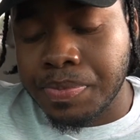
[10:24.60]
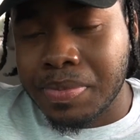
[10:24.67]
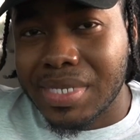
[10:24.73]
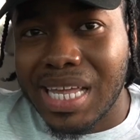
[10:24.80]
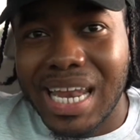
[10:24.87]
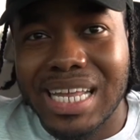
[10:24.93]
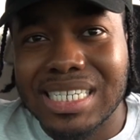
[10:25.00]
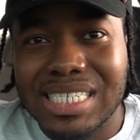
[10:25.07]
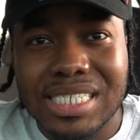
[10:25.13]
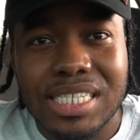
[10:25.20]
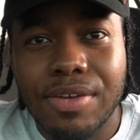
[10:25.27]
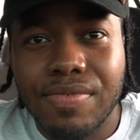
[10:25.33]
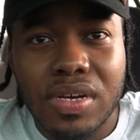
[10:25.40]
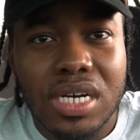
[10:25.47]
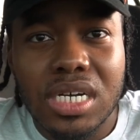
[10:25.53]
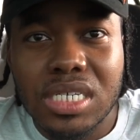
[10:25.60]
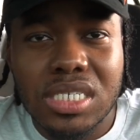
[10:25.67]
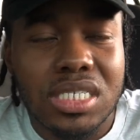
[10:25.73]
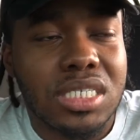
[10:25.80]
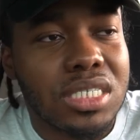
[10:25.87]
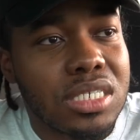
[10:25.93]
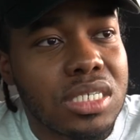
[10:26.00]
and I just never
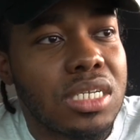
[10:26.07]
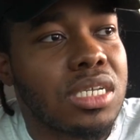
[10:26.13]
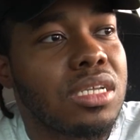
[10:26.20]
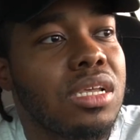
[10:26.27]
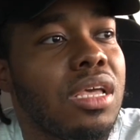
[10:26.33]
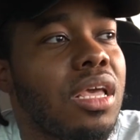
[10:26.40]
understood it,